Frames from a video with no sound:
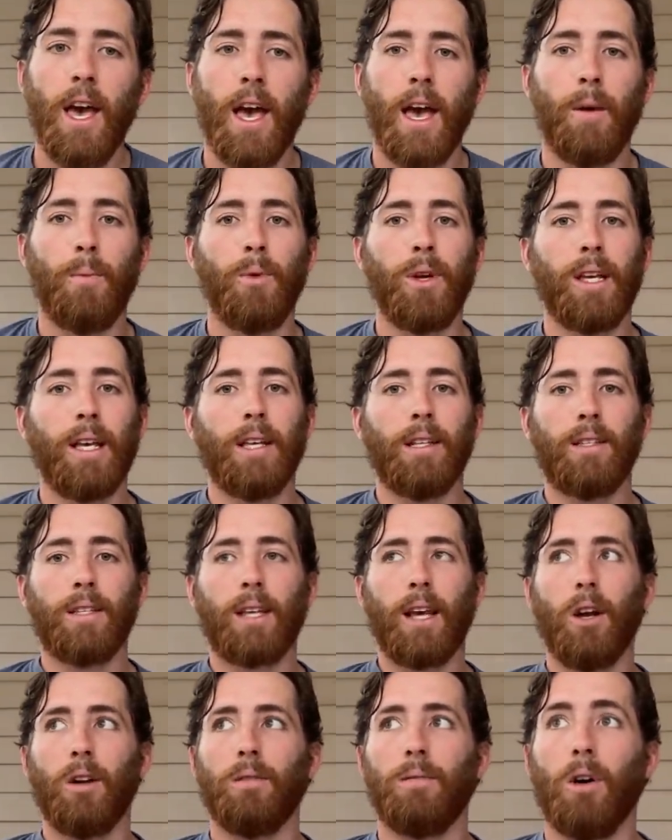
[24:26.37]
and we get
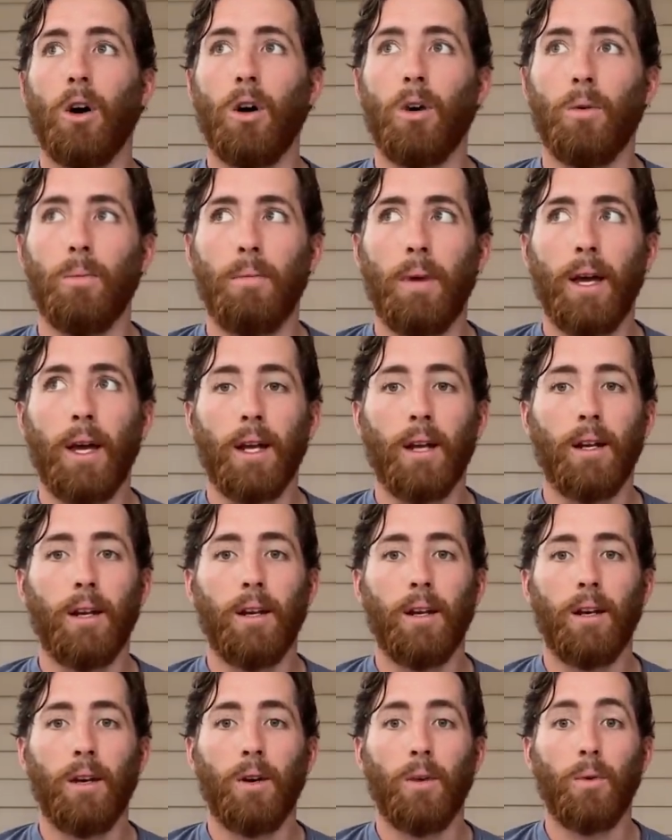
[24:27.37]
scared. Oh man,
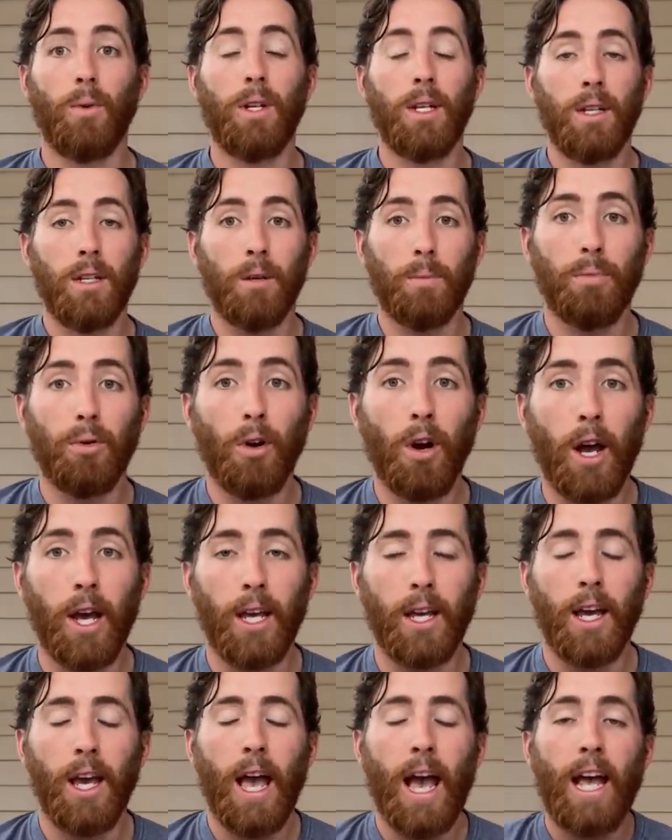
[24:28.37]
we need to
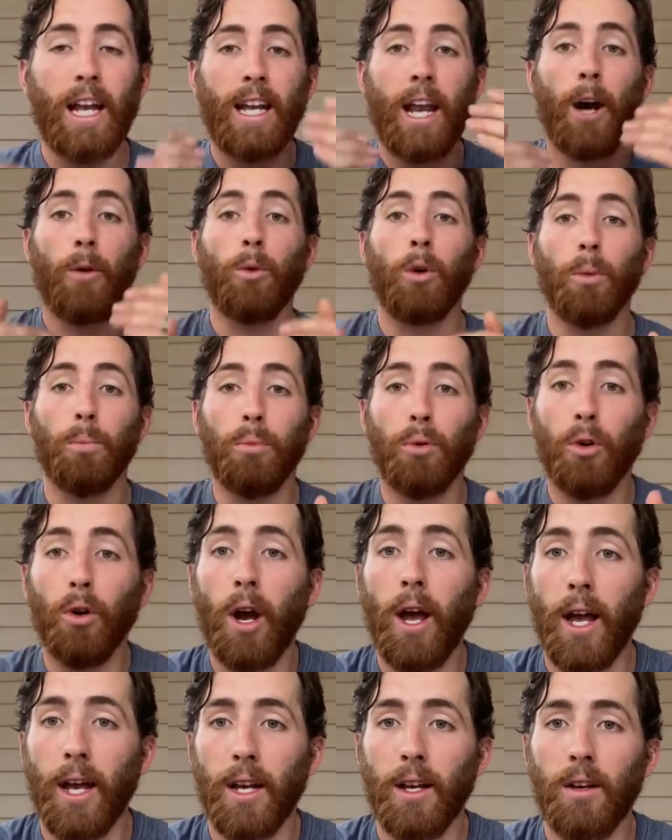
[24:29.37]
pray. And now we're
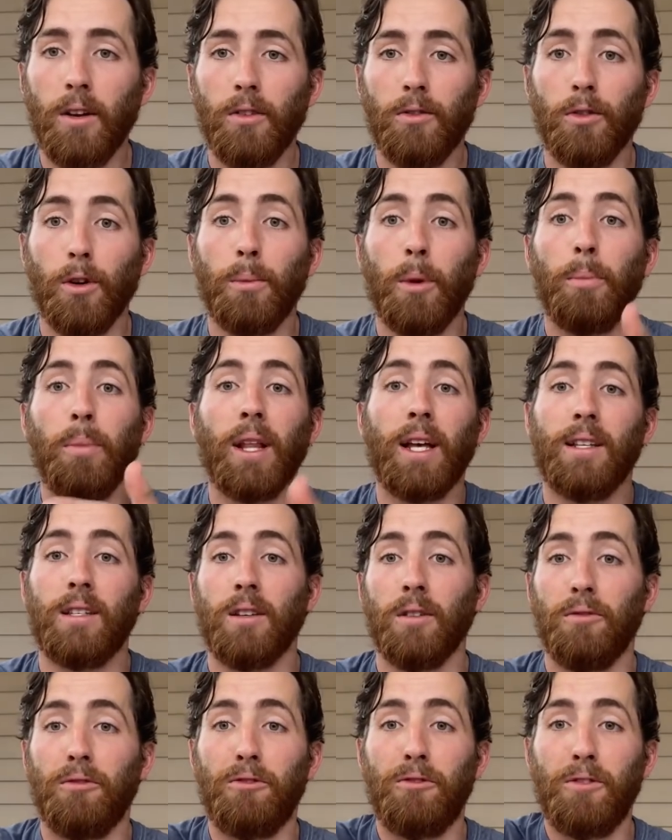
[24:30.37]
praying from a place
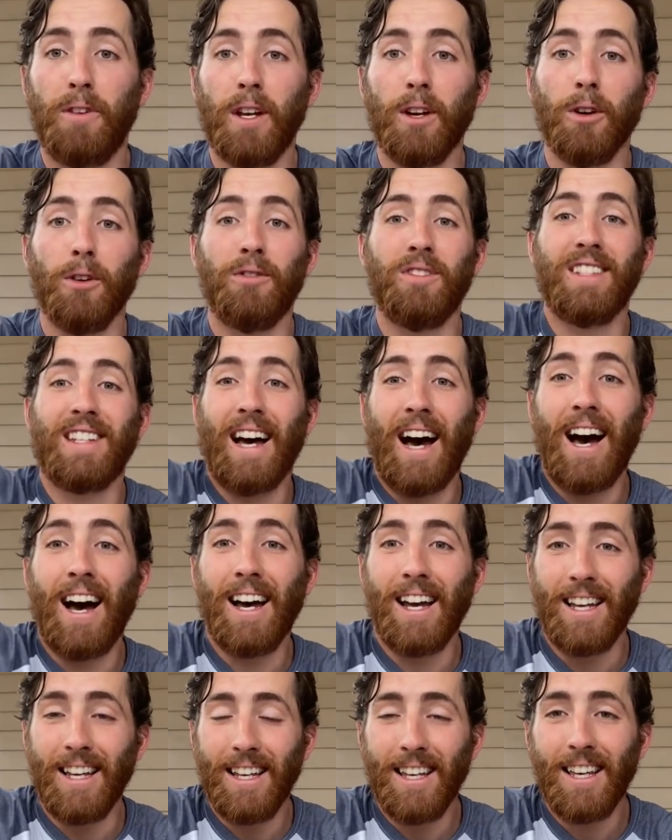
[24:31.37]
of fear of
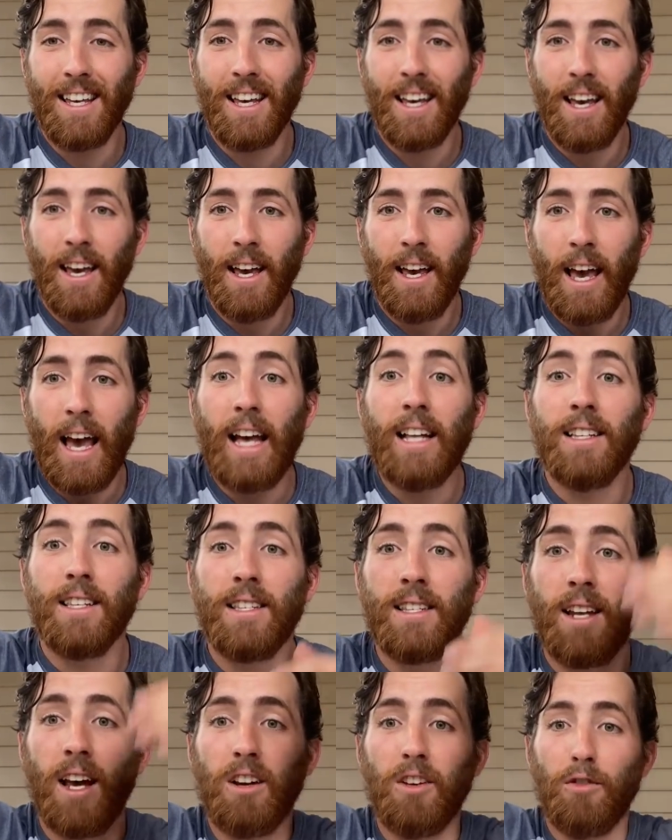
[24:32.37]
dying
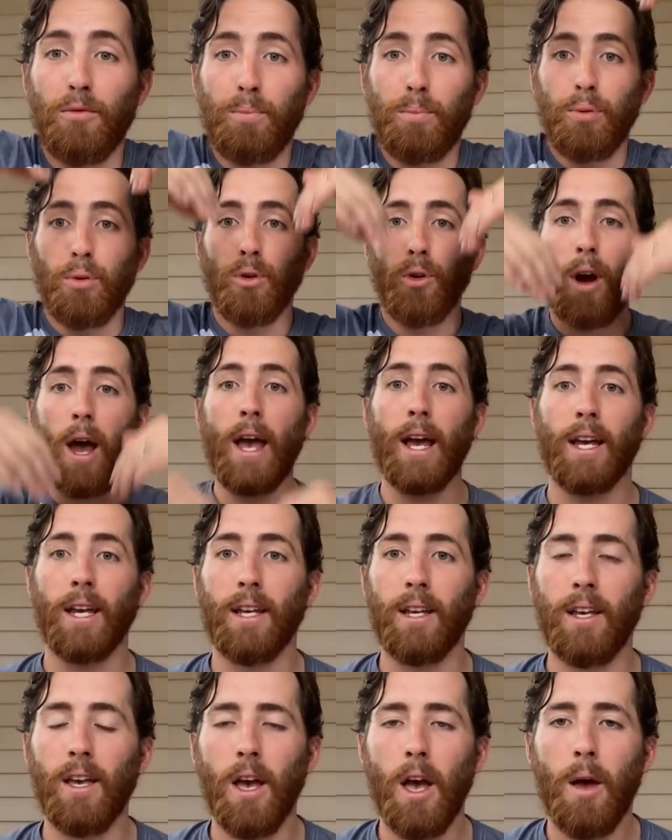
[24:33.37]
instead of
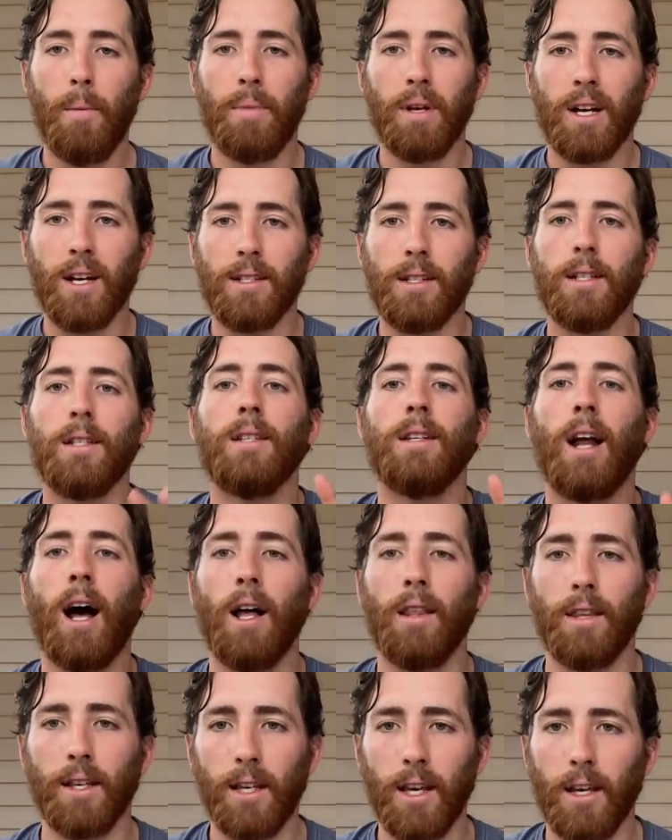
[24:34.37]
praying because it's
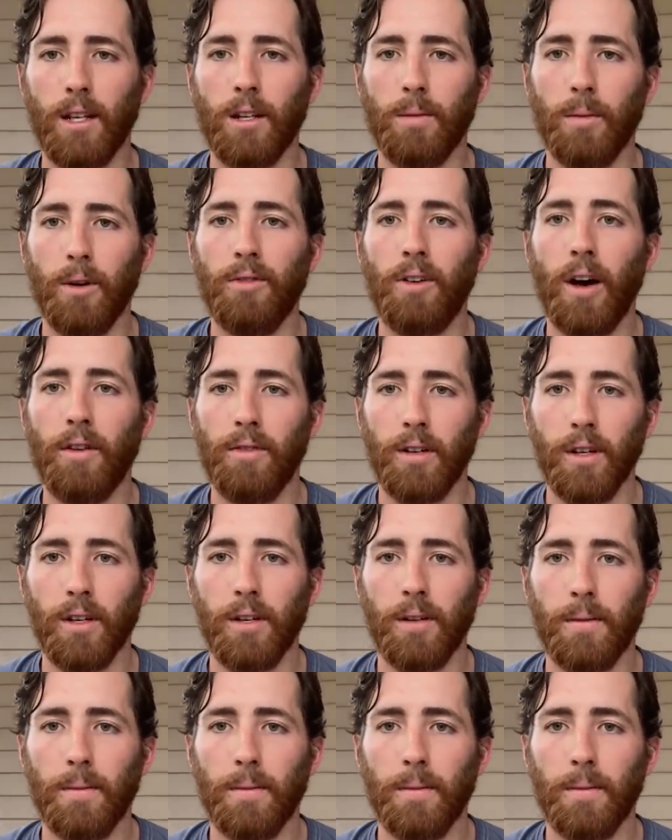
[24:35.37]
not the kingdom of heaven.